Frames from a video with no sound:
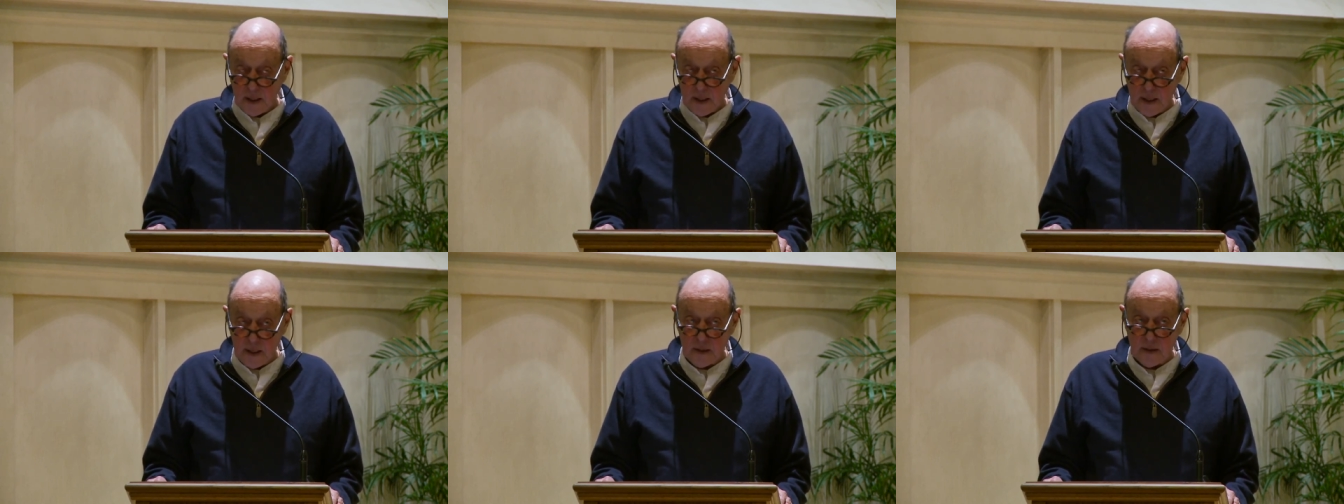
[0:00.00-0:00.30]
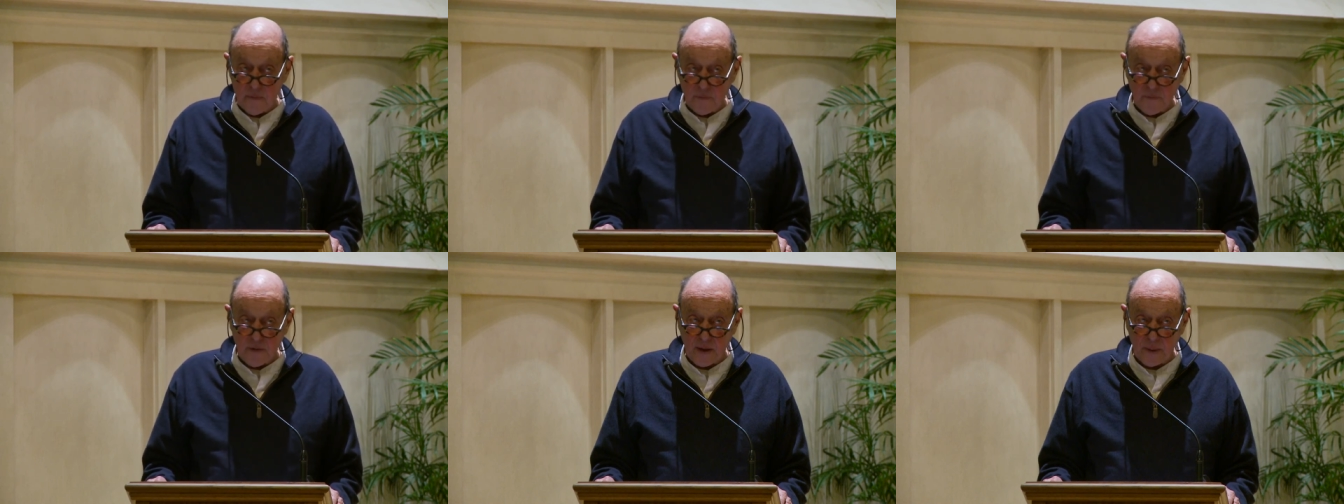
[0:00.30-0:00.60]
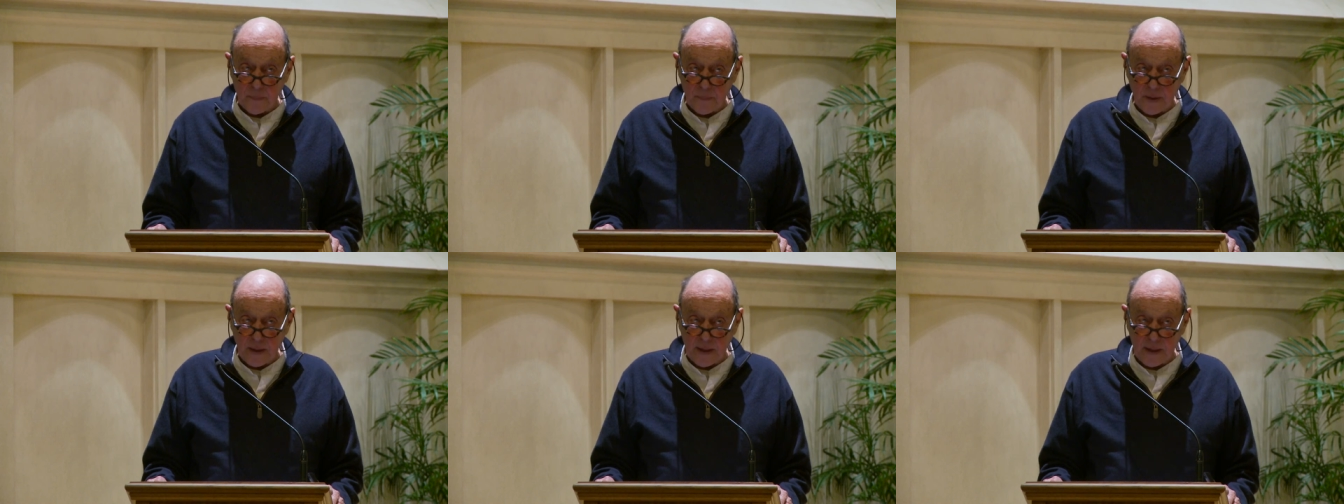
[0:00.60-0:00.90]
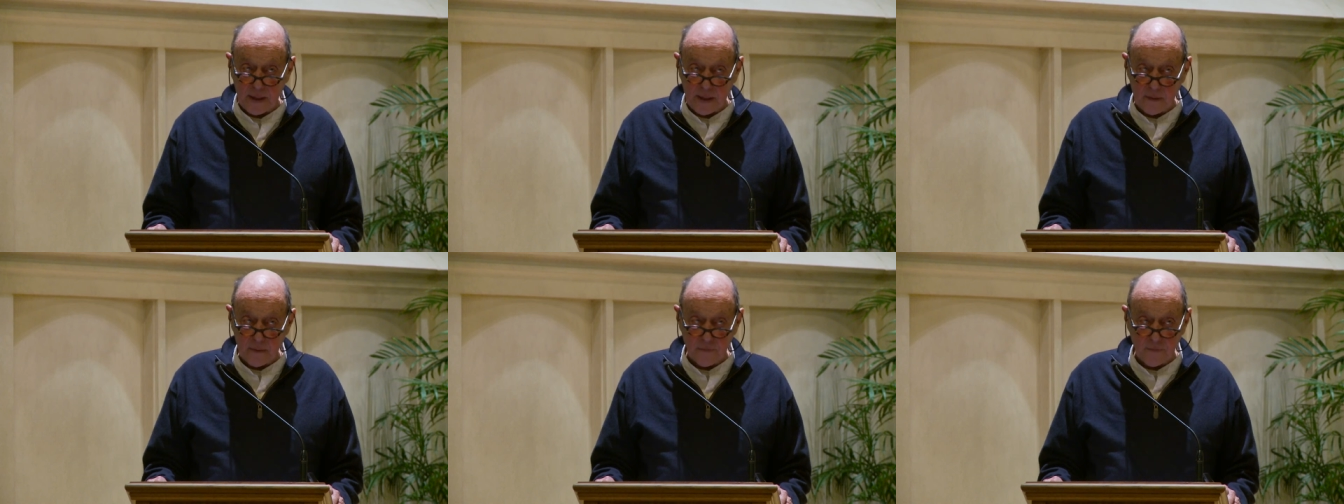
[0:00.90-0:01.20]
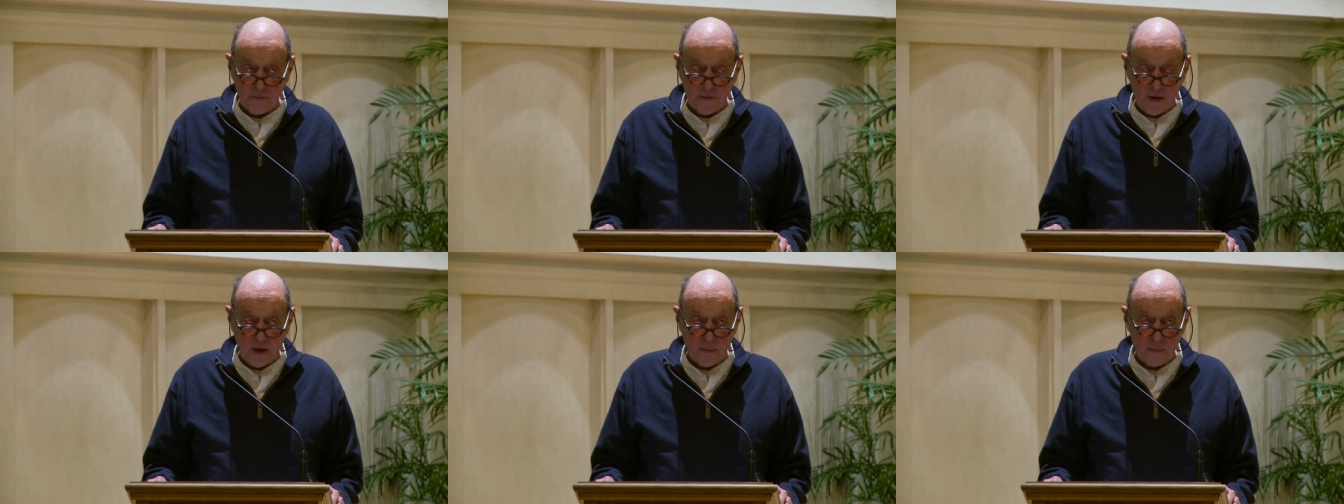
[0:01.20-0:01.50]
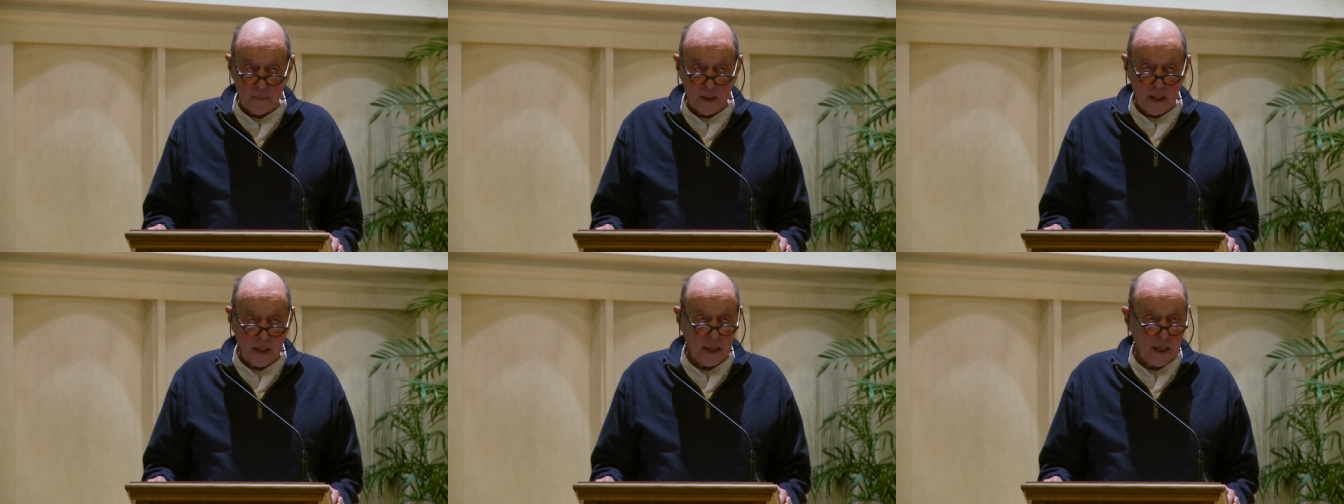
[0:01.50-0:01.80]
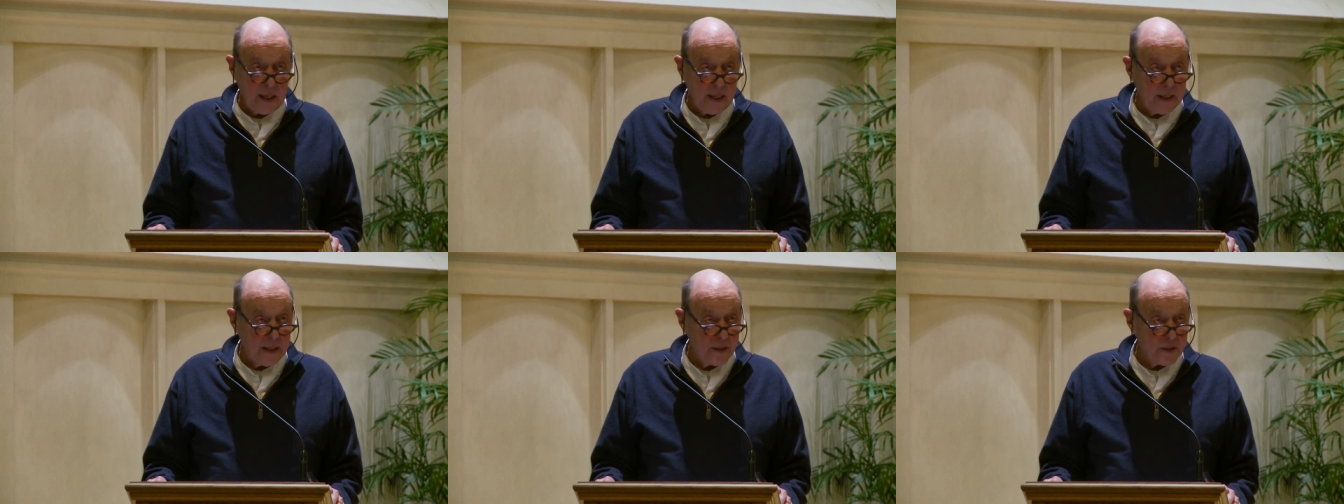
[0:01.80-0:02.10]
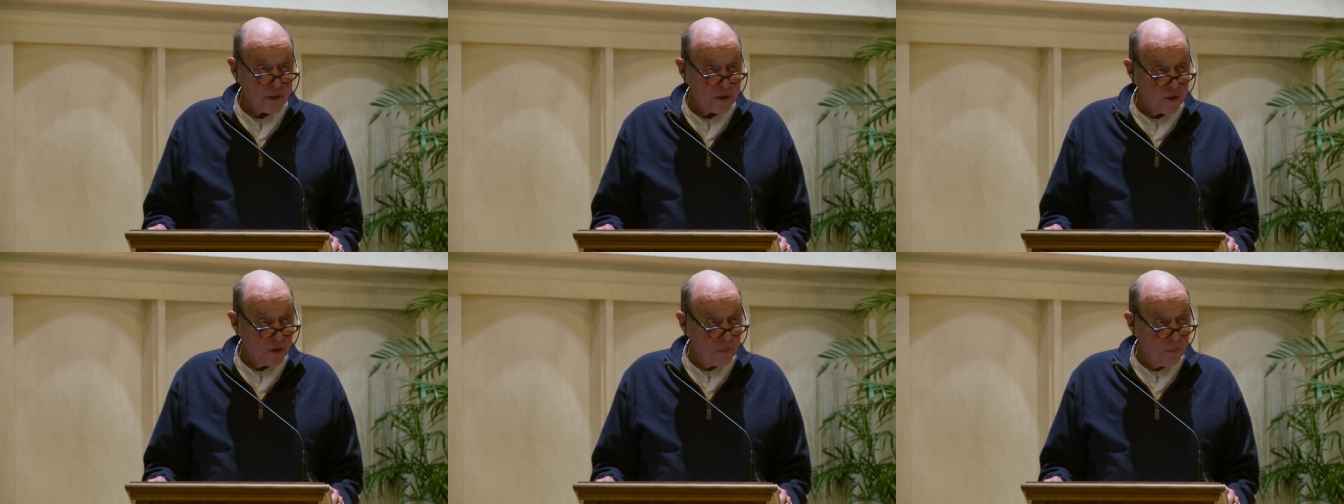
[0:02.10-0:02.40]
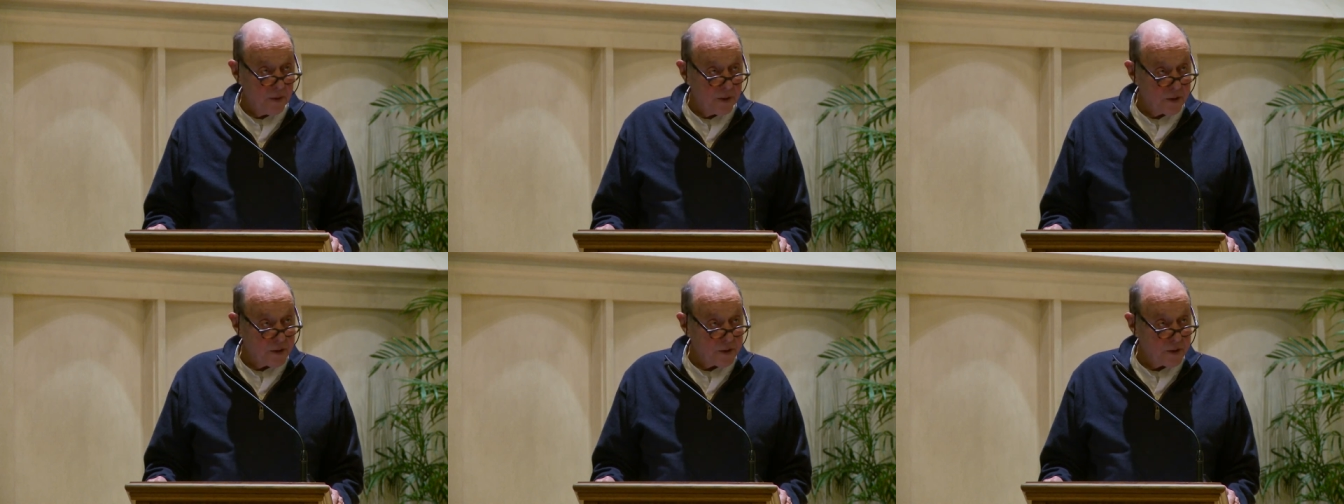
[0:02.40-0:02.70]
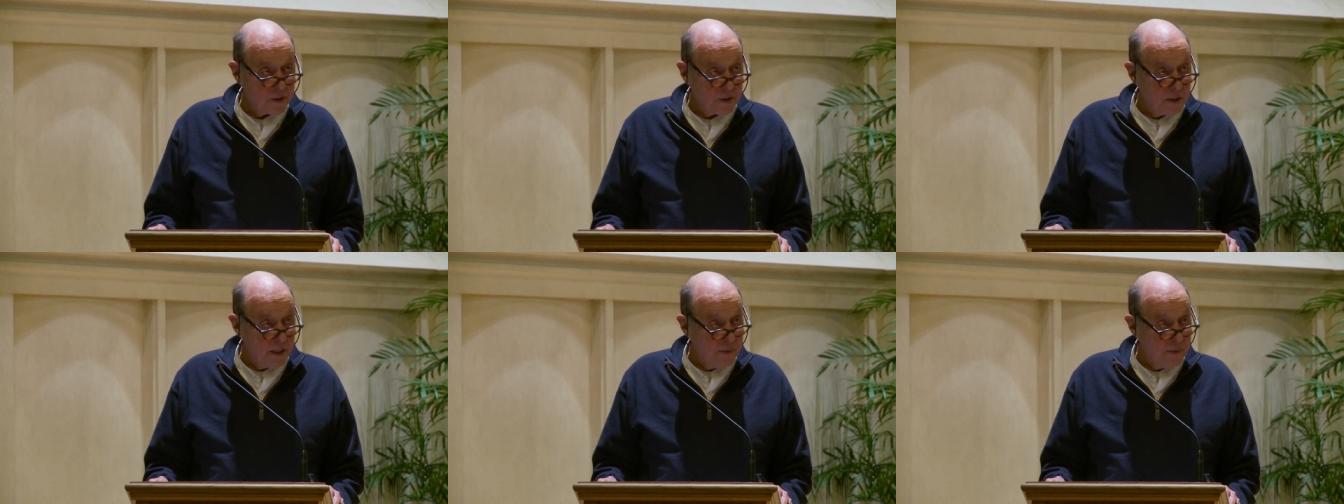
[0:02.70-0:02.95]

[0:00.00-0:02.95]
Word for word: in the floodplain from any disturbance,